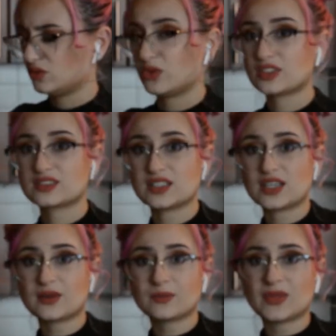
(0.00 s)
We're
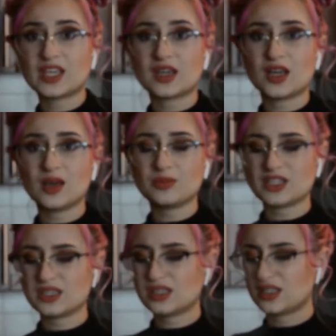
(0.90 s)
stinging me up
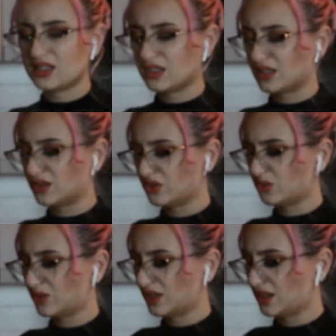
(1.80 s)
in here. I don't
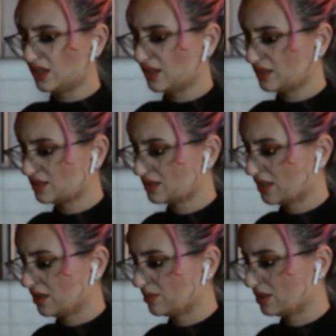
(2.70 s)
know why it's
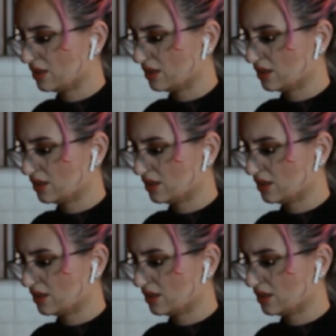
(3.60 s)
happening.